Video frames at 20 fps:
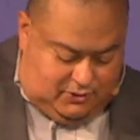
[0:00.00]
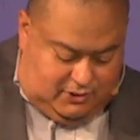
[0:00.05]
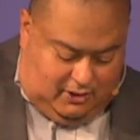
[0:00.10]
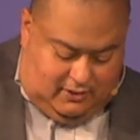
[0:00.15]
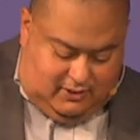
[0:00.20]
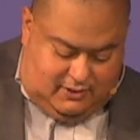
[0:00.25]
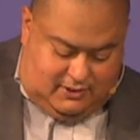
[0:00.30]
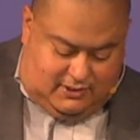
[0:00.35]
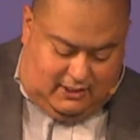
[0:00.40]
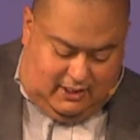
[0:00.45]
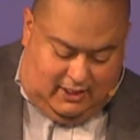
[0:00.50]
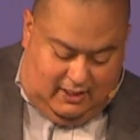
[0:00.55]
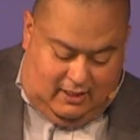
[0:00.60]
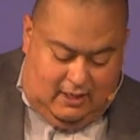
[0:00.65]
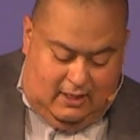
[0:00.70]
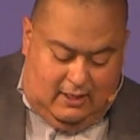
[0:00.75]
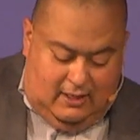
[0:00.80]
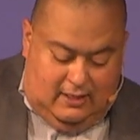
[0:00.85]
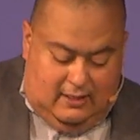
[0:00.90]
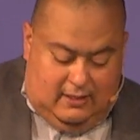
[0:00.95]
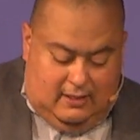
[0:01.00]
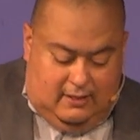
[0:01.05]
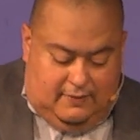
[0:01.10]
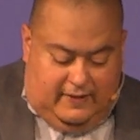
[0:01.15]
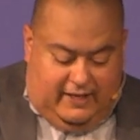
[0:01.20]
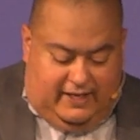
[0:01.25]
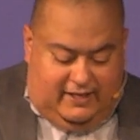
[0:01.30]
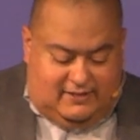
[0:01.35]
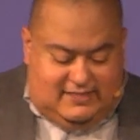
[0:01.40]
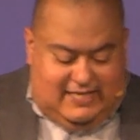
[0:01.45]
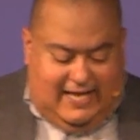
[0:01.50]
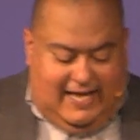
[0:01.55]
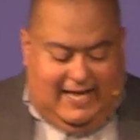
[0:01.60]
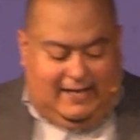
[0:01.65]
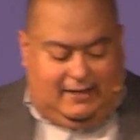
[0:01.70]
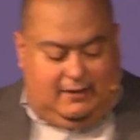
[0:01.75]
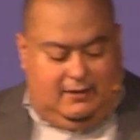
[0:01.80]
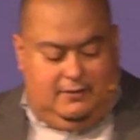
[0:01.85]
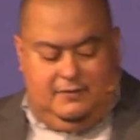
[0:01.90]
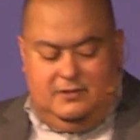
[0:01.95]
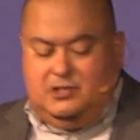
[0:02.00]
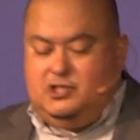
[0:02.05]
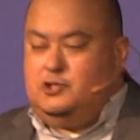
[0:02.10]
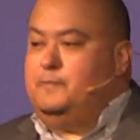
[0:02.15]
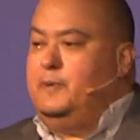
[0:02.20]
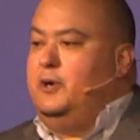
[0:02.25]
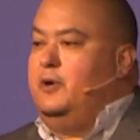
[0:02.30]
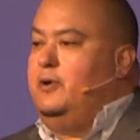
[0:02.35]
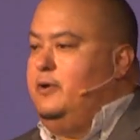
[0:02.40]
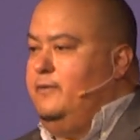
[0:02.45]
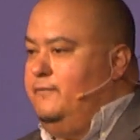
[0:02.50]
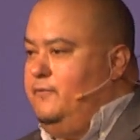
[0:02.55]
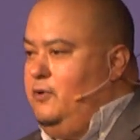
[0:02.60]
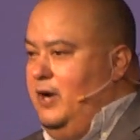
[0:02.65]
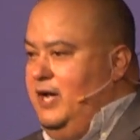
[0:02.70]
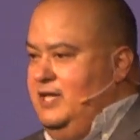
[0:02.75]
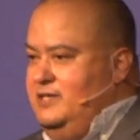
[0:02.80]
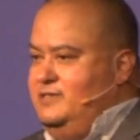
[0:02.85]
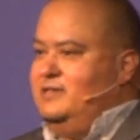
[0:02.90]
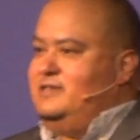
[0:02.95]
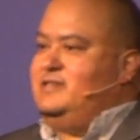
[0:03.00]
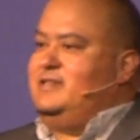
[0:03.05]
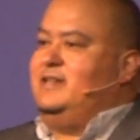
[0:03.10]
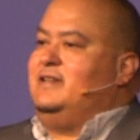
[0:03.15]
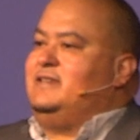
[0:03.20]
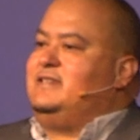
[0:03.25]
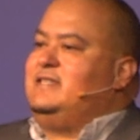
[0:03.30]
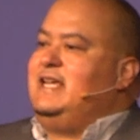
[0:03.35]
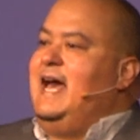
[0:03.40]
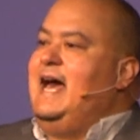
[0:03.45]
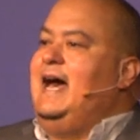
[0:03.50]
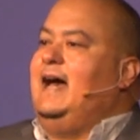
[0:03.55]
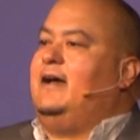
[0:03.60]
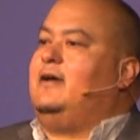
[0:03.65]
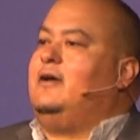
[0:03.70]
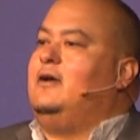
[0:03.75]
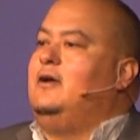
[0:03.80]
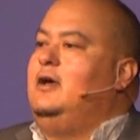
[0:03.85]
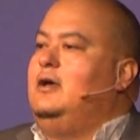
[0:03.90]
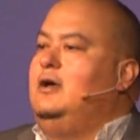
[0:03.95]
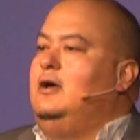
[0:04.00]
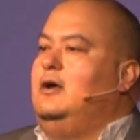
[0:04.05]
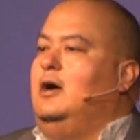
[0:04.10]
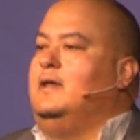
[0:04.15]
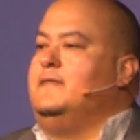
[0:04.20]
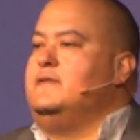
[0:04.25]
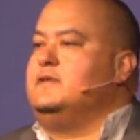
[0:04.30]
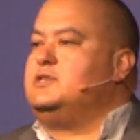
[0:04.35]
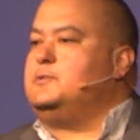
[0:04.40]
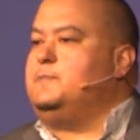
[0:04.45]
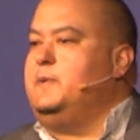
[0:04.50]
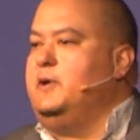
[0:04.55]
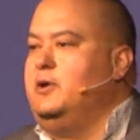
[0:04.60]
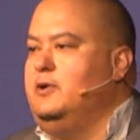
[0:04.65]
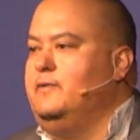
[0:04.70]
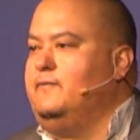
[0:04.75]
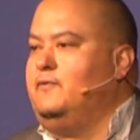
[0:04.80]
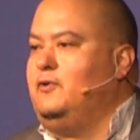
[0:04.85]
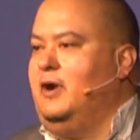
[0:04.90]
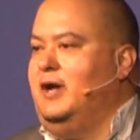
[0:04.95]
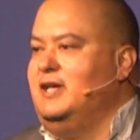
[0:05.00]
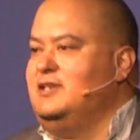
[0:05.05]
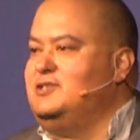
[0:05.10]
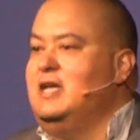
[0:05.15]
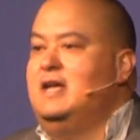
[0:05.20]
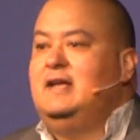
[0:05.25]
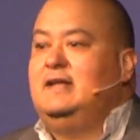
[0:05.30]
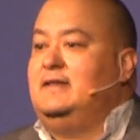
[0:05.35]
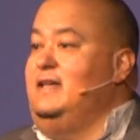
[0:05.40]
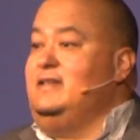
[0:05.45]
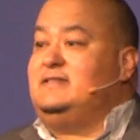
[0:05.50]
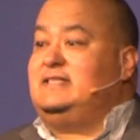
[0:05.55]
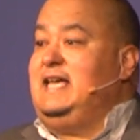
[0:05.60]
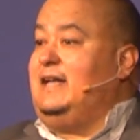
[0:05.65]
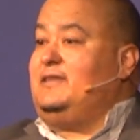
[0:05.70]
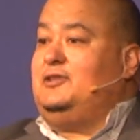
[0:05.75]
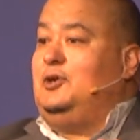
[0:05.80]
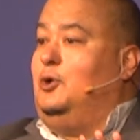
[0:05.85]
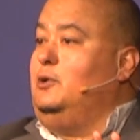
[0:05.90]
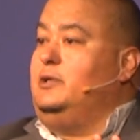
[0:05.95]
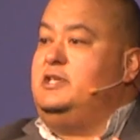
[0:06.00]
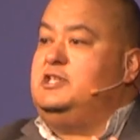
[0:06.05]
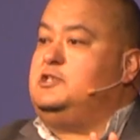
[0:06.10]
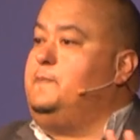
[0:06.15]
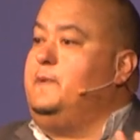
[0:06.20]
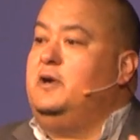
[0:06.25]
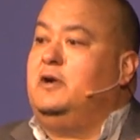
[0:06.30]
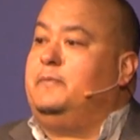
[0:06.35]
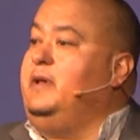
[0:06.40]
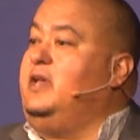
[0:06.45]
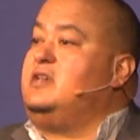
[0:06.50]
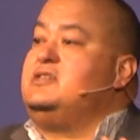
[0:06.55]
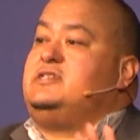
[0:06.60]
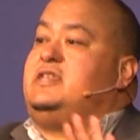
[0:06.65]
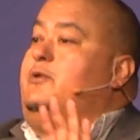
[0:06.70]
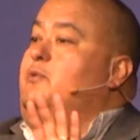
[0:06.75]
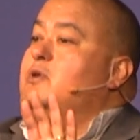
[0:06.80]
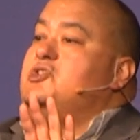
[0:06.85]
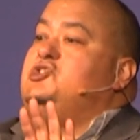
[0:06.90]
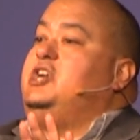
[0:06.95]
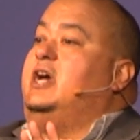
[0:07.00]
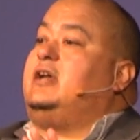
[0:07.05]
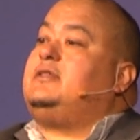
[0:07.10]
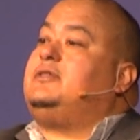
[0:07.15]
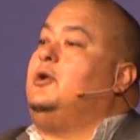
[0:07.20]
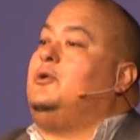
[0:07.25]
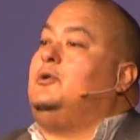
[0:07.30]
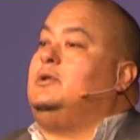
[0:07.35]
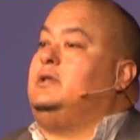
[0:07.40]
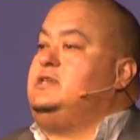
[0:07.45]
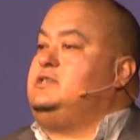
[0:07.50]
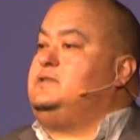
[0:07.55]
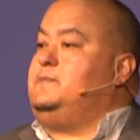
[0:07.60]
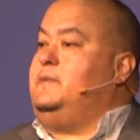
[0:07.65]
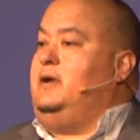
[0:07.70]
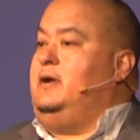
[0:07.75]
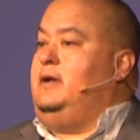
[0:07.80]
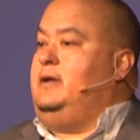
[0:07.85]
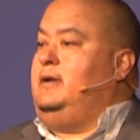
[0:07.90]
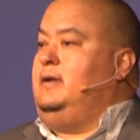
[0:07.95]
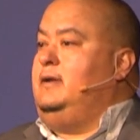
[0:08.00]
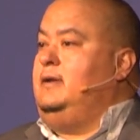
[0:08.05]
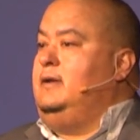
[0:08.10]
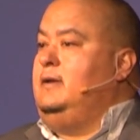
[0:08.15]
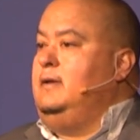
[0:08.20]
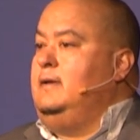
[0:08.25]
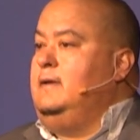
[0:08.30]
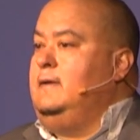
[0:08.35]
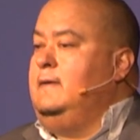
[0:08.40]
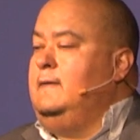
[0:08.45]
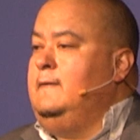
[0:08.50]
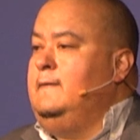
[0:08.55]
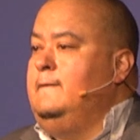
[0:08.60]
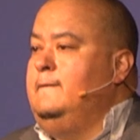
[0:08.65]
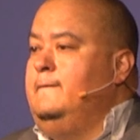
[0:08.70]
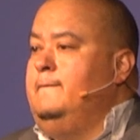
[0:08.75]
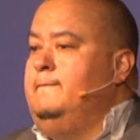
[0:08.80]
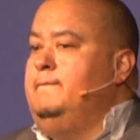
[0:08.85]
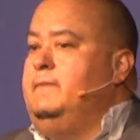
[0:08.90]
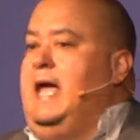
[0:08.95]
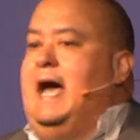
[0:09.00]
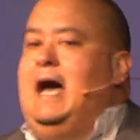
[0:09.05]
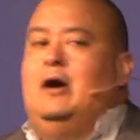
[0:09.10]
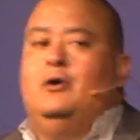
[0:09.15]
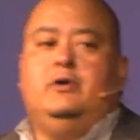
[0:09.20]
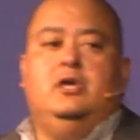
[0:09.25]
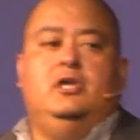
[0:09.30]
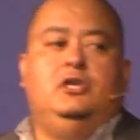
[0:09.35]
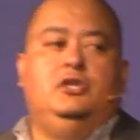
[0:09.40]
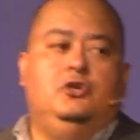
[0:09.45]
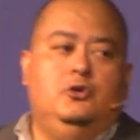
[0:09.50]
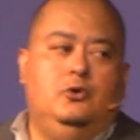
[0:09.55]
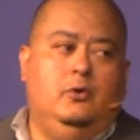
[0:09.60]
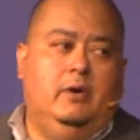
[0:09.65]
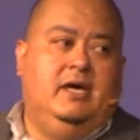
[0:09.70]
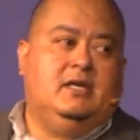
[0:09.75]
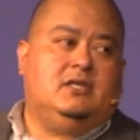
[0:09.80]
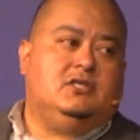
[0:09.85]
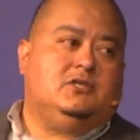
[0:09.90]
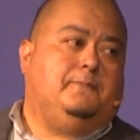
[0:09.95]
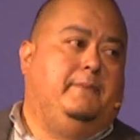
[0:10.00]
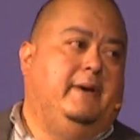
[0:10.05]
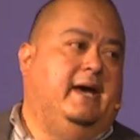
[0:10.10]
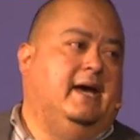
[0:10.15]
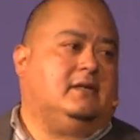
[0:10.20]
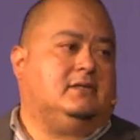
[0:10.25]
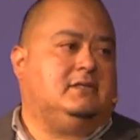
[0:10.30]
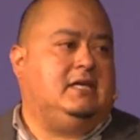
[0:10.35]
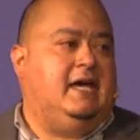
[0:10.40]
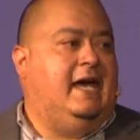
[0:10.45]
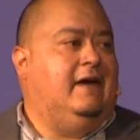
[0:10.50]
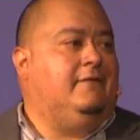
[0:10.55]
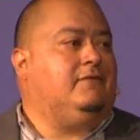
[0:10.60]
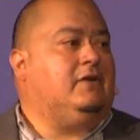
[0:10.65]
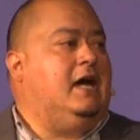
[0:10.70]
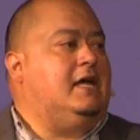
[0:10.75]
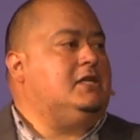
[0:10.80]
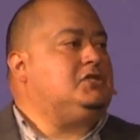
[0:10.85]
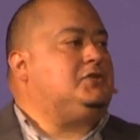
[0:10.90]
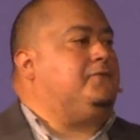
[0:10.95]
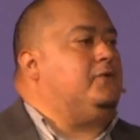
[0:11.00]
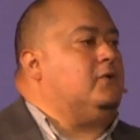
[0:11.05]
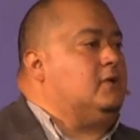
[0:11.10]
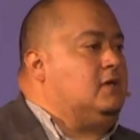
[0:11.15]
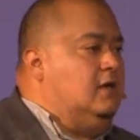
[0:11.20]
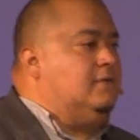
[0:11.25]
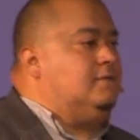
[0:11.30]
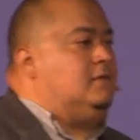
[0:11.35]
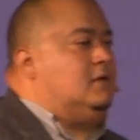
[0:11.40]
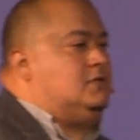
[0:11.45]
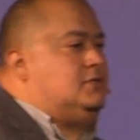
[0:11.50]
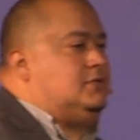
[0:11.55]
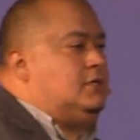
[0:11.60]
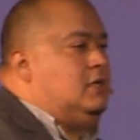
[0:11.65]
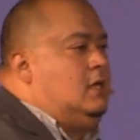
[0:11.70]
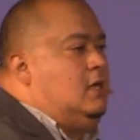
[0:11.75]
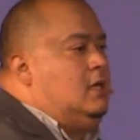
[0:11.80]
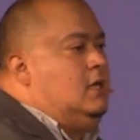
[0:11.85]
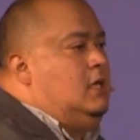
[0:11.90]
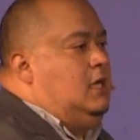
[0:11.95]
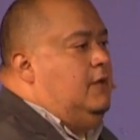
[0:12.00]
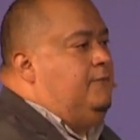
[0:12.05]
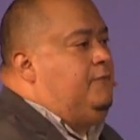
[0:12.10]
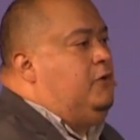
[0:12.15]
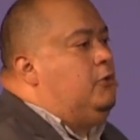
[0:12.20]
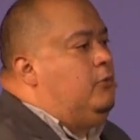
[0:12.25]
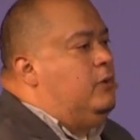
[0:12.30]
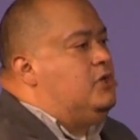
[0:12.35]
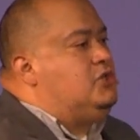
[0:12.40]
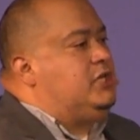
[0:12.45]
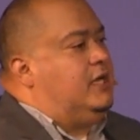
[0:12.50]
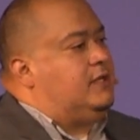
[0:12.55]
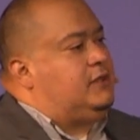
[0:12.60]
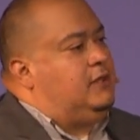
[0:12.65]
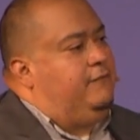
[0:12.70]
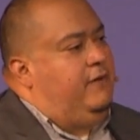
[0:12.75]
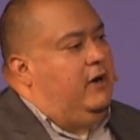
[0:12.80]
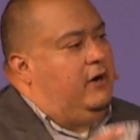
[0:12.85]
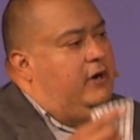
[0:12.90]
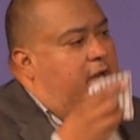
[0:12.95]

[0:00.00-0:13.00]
on to say. They attack the Spirit of grace. It's an attack on the Spirit of grace. They attack the Holy Spirit because they reject the Holy Spirit. How can you expect to have God's forgiveness if you reject the very